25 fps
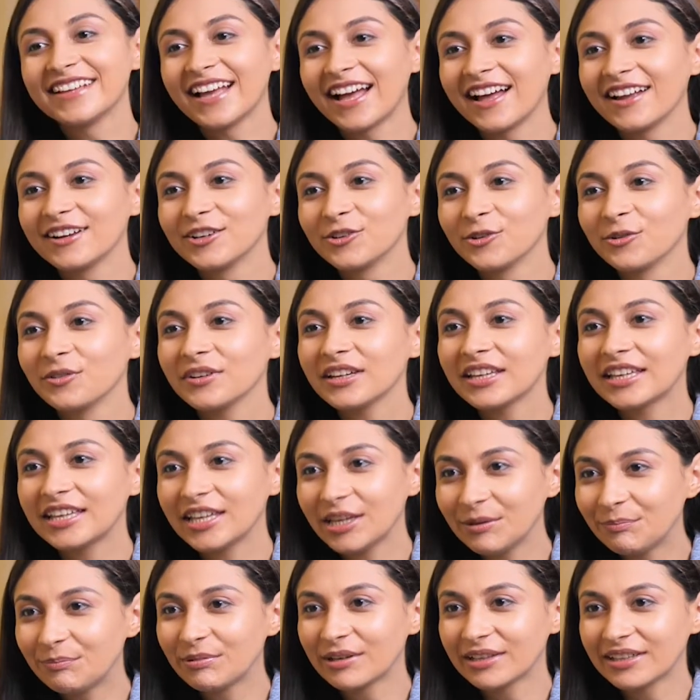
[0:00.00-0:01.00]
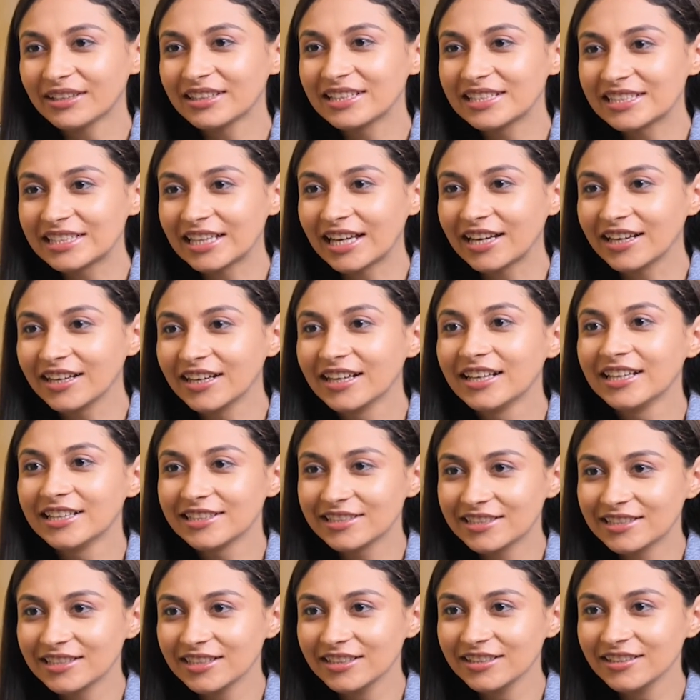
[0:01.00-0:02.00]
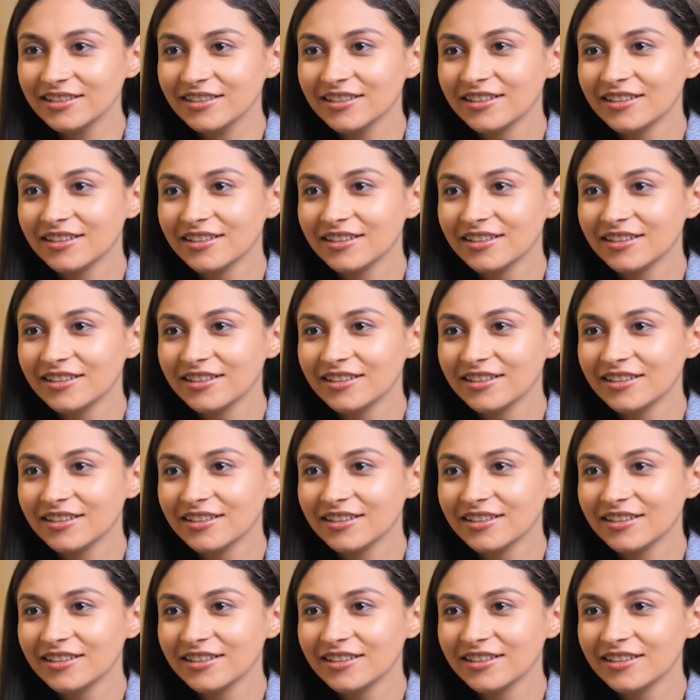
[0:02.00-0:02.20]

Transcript: Yeah, don't keep it inside. Listen.